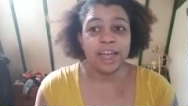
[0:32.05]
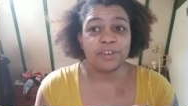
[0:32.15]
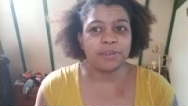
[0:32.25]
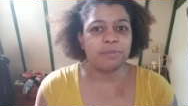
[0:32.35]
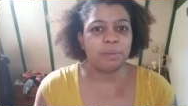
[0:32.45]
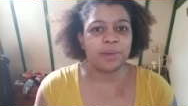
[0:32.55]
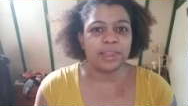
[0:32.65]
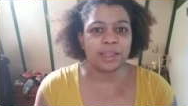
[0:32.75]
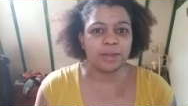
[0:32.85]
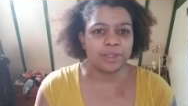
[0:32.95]
I don't remember what
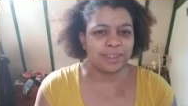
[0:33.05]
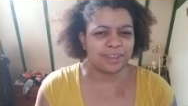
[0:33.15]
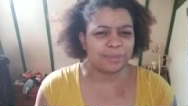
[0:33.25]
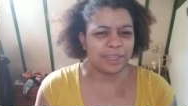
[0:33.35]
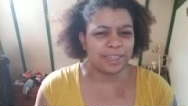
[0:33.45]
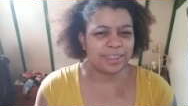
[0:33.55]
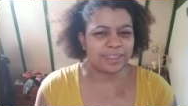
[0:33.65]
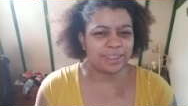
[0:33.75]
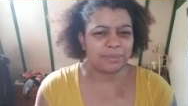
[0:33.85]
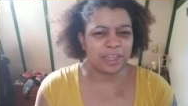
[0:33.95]
the hell we talked about last time.